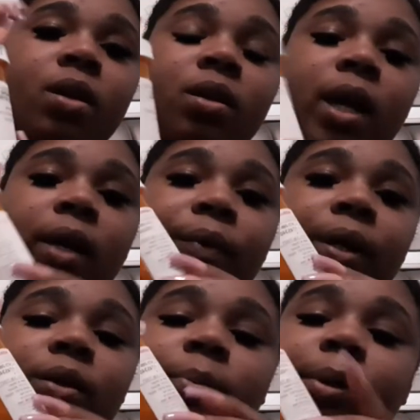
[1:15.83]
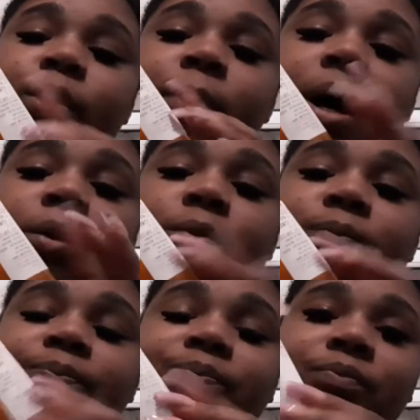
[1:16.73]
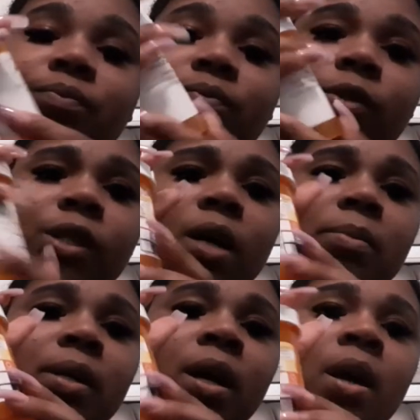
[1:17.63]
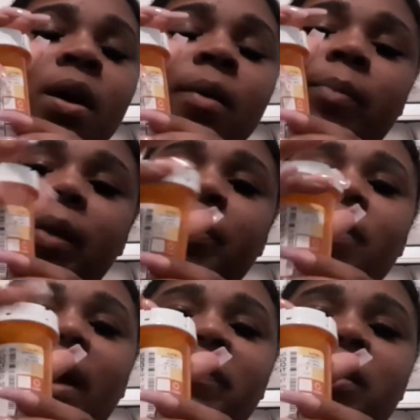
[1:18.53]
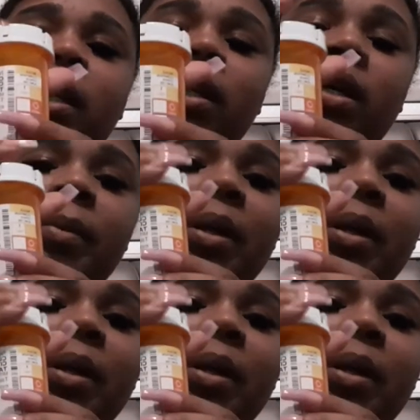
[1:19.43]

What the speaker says: like a regular pill bottle. Some people I've seen come in a